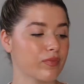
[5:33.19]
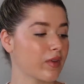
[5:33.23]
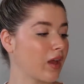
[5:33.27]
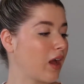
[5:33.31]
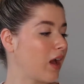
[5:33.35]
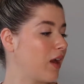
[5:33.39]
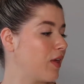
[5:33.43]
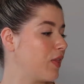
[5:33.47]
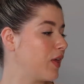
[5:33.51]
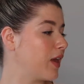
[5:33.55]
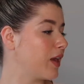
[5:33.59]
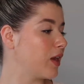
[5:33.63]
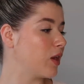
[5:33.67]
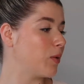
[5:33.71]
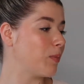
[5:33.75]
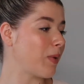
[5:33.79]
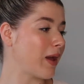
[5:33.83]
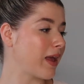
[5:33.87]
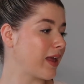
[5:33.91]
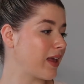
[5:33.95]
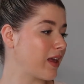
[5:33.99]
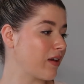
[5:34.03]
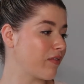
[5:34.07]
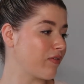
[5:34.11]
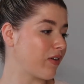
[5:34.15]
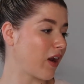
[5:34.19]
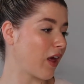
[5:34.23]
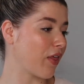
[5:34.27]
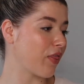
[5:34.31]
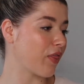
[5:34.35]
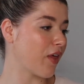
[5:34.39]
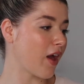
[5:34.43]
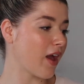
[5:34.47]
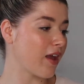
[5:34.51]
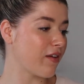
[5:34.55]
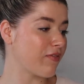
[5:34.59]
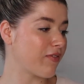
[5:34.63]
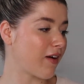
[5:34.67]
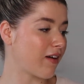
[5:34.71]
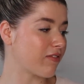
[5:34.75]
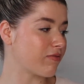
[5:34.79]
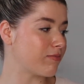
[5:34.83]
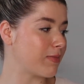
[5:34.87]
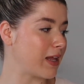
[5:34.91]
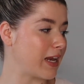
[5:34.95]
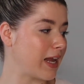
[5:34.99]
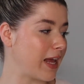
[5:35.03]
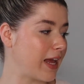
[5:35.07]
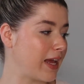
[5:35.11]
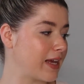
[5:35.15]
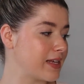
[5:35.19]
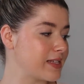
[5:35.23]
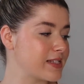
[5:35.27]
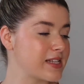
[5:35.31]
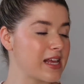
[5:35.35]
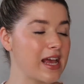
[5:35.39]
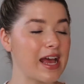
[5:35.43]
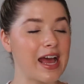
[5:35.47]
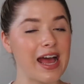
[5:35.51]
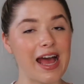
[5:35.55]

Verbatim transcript: I think you bake it for like 35 minutes,